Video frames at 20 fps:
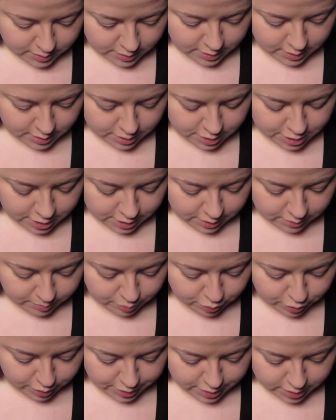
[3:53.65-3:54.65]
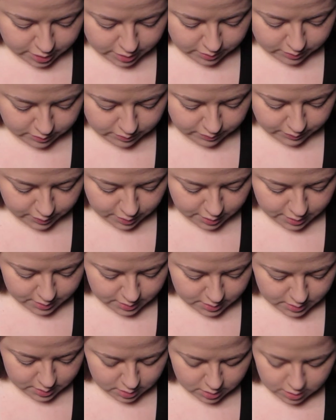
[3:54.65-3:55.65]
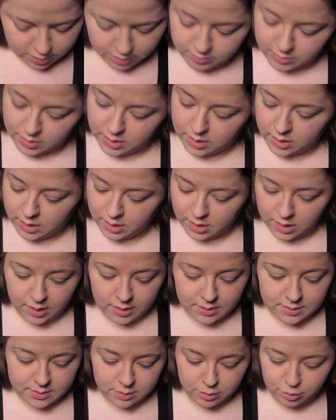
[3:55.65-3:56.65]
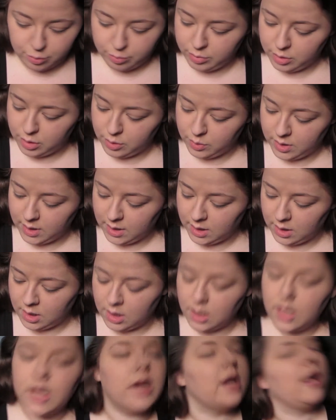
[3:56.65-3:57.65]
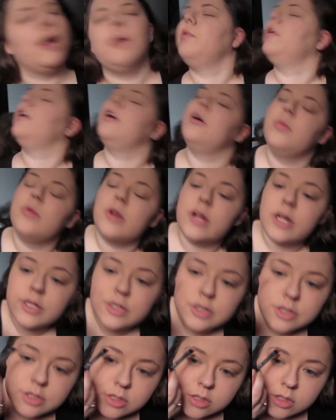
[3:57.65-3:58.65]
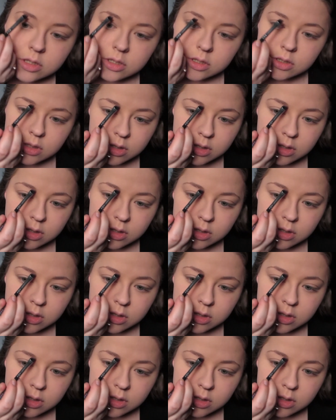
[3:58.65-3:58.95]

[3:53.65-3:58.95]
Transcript: the gel portion first on my EXO Beauty eyebrow brush.